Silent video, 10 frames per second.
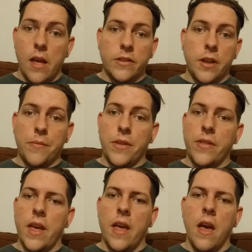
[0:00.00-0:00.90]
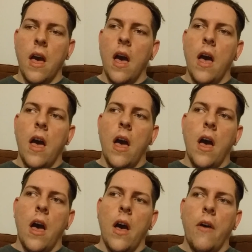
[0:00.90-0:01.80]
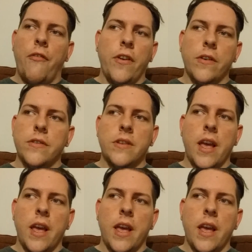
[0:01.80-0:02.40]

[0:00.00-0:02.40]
Something that feels